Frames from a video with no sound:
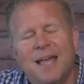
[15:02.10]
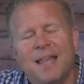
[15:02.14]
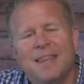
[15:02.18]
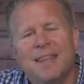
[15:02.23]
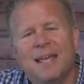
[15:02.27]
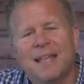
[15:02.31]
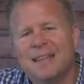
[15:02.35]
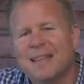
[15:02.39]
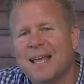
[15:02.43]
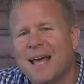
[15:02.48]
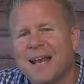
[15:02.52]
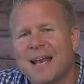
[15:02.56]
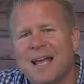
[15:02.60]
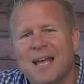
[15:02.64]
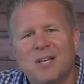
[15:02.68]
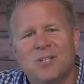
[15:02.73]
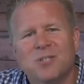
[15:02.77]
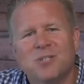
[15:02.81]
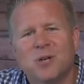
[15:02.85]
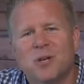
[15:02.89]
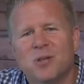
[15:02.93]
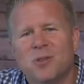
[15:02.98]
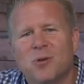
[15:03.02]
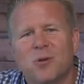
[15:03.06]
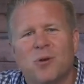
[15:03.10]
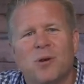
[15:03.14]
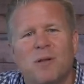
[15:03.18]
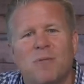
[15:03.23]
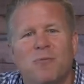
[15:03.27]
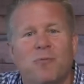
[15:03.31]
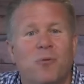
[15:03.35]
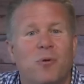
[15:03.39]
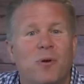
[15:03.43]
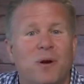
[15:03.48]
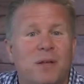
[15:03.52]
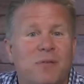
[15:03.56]
that that extra 30,
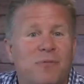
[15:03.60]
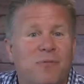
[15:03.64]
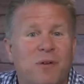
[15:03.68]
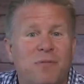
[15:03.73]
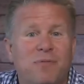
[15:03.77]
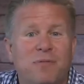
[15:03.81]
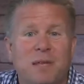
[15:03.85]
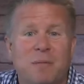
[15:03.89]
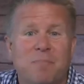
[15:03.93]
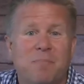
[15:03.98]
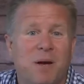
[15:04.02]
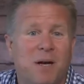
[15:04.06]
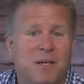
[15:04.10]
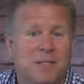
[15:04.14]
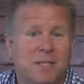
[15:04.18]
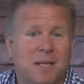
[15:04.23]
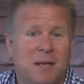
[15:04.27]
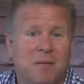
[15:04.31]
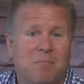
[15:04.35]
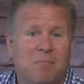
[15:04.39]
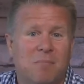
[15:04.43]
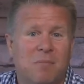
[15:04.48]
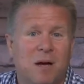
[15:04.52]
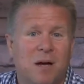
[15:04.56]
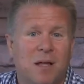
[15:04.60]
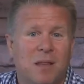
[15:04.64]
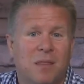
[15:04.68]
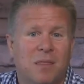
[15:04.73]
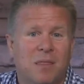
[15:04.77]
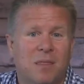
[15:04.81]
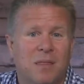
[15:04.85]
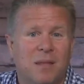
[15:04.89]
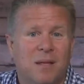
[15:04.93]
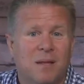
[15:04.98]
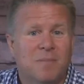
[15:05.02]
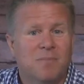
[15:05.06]
40, 50 bucks a
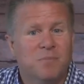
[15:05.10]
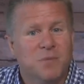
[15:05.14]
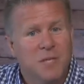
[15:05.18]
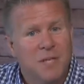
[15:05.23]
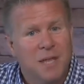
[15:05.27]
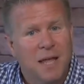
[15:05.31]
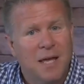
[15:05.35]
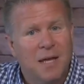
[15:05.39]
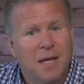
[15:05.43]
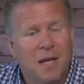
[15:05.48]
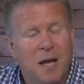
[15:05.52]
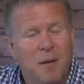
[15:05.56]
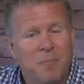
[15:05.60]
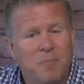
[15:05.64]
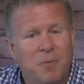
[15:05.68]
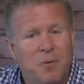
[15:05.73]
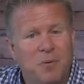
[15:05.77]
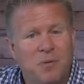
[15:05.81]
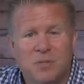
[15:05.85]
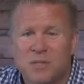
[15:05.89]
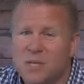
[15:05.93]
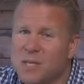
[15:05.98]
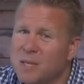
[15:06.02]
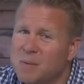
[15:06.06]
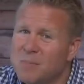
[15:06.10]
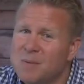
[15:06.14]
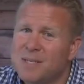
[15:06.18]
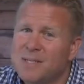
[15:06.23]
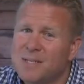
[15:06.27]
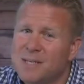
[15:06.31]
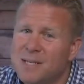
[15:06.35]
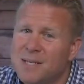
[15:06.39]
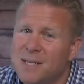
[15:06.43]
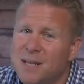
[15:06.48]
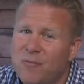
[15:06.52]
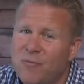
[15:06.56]
month to that couple is going to be
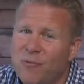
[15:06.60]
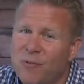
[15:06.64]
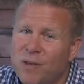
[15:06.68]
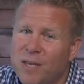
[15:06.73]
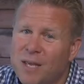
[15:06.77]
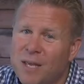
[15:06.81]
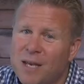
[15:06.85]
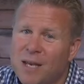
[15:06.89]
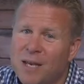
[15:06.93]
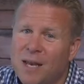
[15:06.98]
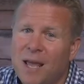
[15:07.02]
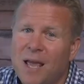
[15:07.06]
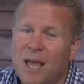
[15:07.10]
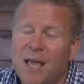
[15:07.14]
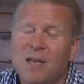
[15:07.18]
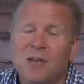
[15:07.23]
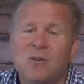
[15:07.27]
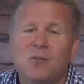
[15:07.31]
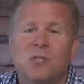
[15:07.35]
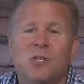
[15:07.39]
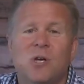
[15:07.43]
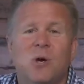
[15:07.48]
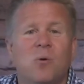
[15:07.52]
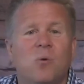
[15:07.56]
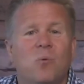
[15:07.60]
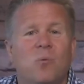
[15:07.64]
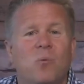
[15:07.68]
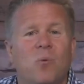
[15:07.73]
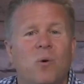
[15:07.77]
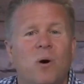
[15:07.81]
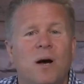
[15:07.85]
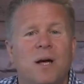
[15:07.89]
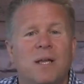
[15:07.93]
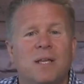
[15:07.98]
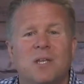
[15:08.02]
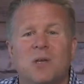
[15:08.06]
significant, and you
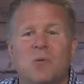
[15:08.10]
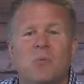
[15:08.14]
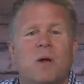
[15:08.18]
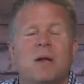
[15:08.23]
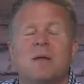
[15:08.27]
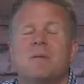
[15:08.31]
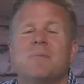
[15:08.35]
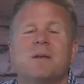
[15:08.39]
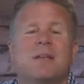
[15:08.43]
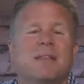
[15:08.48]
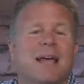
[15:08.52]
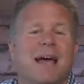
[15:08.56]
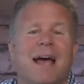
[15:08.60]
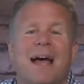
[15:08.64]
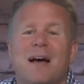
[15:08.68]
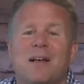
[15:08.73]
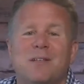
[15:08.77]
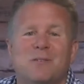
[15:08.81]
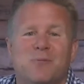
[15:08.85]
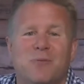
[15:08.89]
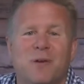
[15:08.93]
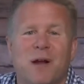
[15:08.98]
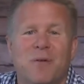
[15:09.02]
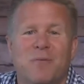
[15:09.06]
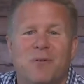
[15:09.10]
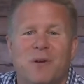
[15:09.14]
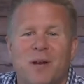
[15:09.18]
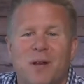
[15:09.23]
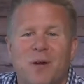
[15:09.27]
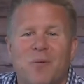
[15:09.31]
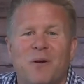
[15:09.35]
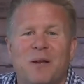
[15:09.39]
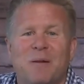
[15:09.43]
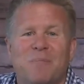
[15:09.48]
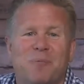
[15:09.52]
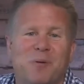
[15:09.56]
want to be in that house forever. You
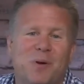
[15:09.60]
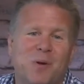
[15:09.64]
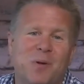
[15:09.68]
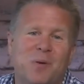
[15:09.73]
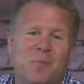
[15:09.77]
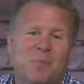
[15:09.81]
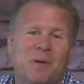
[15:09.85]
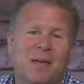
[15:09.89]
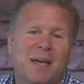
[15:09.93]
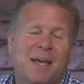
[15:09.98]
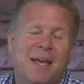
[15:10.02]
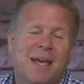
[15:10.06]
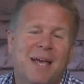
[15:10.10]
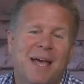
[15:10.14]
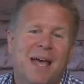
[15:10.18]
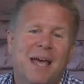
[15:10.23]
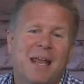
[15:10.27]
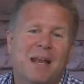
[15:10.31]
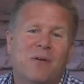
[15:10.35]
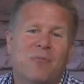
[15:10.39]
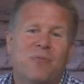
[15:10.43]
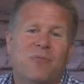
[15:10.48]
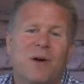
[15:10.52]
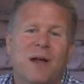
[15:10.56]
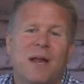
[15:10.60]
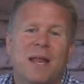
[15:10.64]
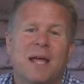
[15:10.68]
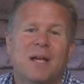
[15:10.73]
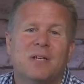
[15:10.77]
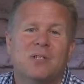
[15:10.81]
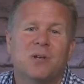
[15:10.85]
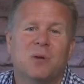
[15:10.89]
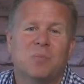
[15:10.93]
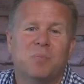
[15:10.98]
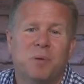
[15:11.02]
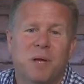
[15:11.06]
don't want to put them in a
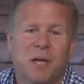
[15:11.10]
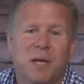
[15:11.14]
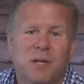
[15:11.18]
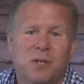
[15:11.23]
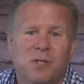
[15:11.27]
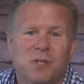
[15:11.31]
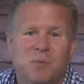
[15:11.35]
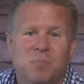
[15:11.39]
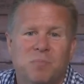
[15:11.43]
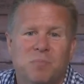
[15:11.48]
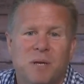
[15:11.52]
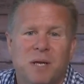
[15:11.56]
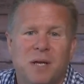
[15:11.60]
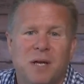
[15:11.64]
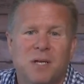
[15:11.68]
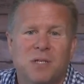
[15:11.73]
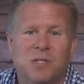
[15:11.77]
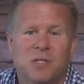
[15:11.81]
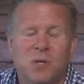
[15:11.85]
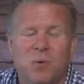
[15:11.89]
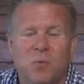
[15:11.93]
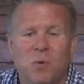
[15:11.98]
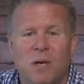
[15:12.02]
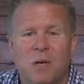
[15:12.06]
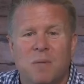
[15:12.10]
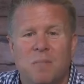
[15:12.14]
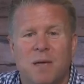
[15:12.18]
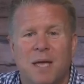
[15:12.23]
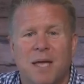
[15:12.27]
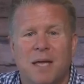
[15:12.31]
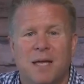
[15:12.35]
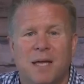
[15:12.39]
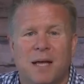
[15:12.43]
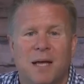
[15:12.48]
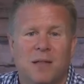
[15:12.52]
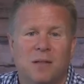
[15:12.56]
financial pinch because you want to
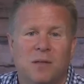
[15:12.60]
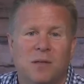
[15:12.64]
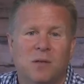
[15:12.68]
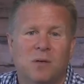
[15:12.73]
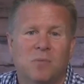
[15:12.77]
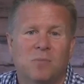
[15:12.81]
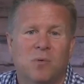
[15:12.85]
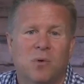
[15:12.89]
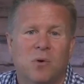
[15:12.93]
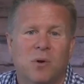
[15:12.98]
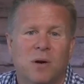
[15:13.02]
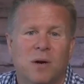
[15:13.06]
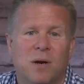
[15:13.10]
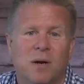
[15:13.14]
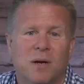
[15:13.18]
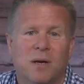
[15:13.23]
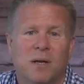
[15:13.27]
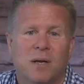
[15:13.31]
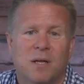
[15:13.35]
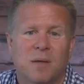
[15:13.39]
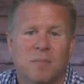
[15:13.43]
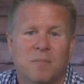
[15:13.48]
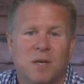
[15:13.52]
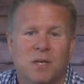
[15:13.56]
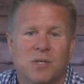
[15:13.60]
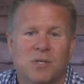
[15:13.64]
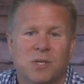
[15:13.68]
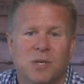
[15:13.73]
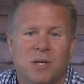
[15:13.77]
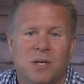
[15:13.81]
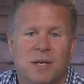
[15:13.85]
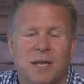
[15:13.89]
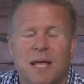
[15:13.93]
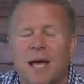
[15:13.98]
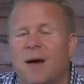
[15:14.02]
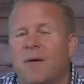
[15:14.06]
make a little more commission.
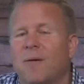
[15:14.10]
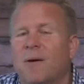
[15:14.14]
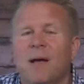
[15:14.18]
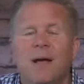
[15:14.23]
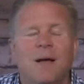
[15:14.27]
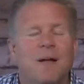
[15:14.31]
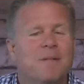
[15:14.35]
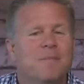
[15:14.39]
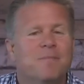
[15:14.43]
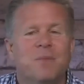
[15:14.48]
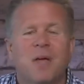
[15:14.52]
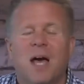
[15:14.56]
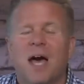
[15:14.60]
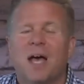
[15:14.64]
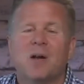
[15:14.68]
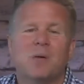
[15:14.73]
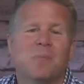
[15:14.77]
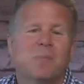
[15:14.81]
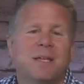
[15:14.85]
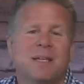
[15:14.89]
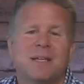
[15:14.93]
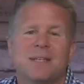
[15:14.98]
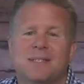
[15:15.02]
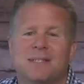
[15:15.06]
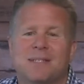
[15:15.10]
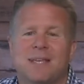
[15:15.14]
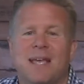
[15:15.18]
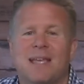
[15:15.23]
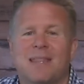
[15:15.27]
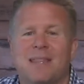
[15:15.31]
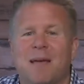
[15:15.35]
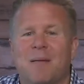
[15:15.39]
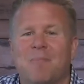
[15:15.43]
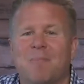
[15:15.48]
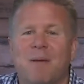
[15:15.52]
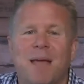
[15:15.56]
Now, I don't mean to say
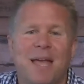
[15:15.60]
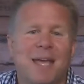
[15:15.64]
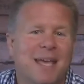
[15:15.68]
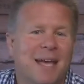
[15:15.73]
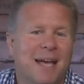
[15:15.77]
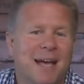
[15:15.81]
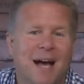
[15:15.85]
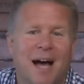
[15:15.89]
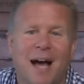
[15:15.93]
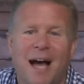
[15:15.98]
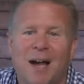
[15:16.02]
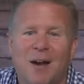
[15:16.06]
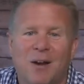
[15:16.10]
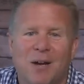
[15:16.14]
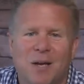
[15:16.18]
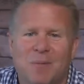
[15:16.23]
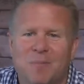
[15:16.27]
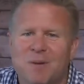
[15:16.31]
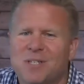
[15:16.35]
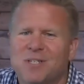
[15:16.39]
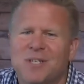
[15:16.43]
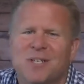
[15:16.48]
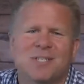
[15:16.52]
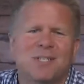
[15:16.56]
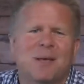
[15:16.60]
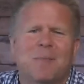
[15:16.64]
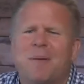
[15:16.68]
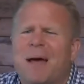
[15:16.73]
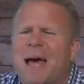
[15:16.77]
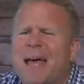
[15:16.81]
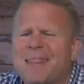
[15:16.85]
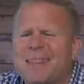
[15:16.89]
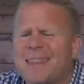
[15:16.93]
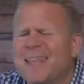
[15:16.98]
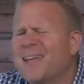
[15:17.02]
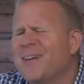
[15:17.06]
that making a higher commission is a
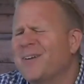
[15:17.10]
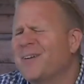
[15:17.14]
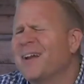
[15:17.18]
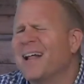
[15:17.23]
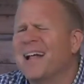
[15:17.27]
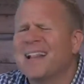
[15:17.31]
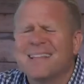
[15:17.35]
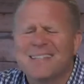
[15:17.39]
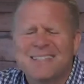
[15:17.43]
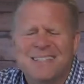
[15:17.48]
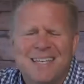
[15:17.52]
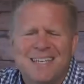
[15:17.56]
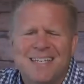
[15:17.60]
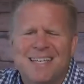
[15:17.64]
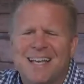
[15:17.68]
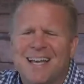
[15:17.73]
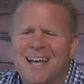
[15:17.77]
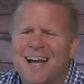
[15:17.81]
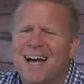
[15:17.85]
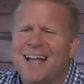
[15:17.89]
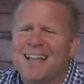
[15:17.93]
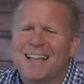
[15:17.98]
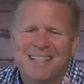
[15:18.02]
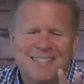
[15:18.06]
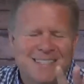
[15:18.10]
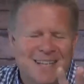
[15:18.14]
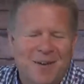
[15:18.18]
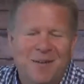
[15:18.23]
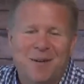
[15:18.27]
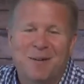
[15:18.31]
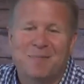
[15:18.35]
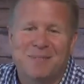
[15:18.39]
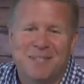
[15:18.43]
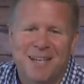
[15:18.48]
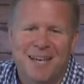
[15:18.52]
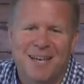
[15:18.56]
bad thing or not listening to God. That's not
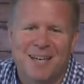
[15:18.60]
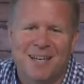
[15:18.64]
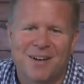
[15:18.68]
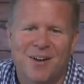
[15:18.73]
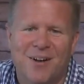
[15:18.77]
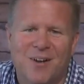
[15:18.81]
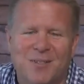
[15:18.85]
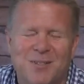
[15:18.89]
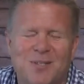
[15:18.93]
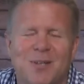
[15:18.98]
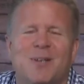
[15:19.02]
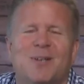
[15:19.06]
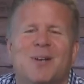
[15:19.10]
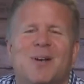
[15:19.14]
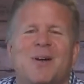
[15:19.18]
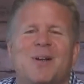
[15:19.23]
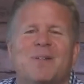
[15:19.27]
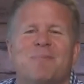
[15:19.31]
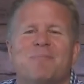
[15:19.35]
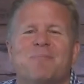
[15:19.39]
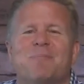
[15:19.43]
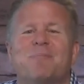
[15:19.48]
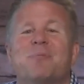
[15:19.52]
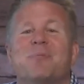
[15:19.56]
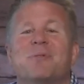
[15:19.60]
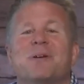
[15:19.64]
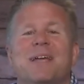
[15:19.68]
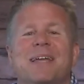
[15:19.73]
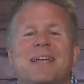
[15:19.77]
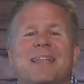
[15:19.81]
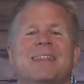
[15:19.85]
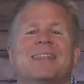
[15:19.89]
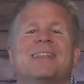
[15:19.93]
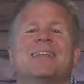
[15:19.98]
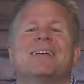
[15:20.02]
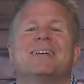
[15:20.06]
what I'm saying at all. So you could all
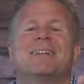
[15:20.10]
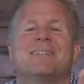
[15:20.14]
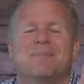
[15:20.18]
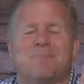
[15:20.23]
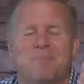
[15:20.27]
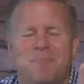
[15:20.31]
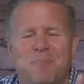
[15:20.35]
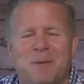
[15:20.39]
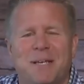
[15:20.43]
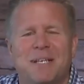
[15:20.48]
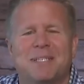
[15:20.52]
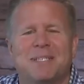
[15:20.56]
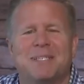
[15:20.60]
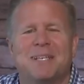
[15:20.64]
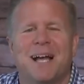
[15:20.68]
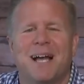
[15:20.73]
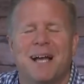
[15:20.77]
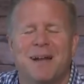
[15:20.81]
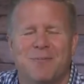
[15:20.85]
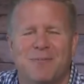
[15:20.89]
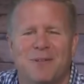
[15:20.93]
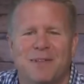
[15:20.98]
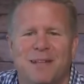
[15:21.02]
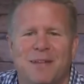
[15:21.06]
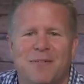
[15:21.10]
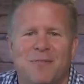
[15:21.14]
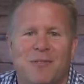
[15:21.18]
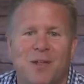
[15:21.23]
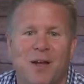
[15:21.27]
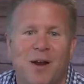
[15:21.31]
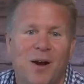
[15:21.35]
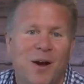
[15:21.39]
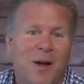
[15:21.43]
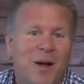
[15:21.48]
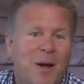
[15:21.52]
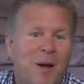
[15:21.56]
breathe a big sigh of relief
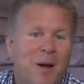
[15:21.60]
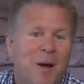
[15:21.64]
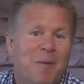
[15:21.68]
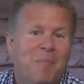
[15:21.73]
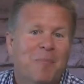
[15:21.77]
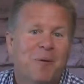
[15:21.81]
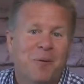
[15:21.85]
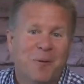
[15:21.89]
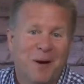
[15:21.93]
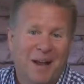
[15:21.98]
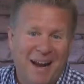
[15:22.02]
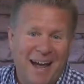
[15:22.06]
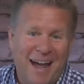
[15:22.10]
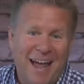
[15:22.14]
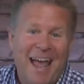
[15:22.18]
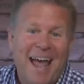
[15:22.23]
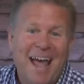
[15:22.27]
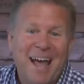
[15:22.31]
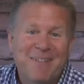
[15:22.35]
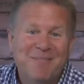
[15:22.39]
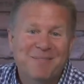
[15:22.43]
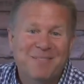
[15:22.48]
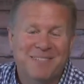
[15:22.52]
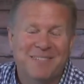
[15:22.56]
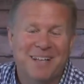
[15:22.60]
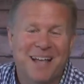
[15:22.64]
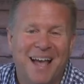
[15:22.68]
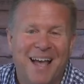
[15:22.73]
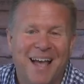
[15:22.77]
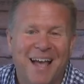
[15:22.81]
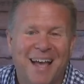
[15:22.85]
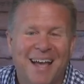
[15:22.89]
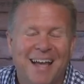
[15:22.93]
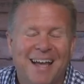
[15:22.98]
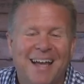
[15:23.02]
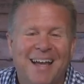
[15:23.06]
there. But what I am
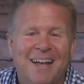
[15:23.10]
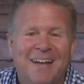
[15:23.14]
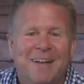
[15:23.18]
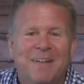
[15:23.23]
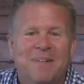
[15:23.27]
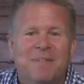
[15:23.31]
saying